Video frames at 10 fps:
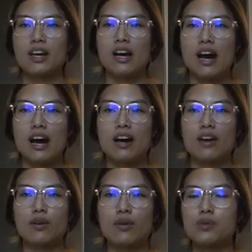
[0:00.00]
I
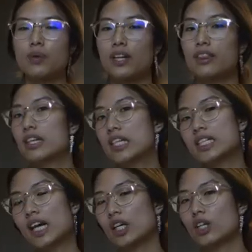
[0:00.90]
always wanted this
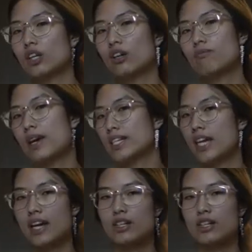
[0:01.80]
section of my day